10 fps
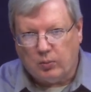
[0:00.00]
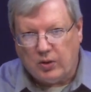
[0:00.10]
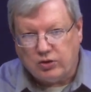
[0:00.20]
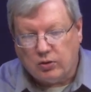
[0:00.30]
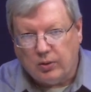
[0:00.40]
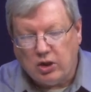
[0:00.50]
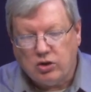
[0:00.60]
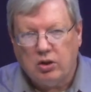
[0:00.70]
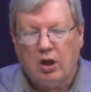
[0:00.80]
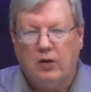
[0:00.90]

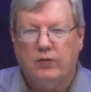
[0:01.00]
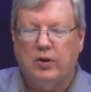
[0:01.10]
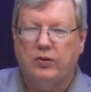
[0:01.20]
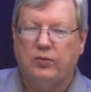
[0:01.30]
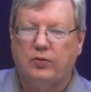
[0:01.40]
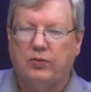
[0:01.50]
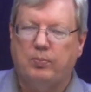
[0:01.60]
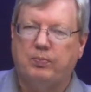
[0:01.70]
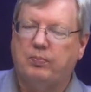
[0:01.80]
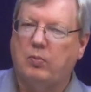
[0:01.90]
restoration of this
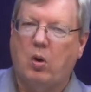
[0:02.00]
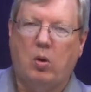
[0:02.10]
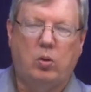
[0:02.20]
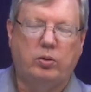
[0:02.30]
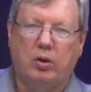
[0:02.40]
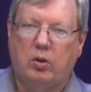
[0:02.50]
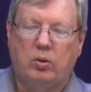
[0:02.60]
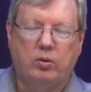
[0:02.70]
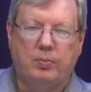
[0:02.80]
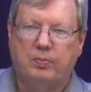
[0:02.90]

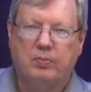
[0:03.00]
old